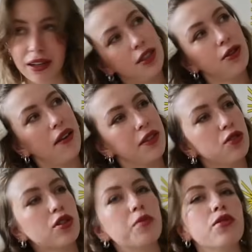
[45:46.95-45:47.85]
I do have a
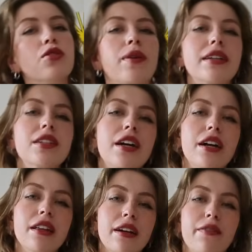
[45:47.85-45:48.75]
store-bought
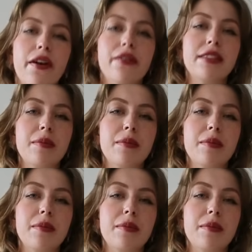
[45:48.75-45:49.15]
sweater, like a very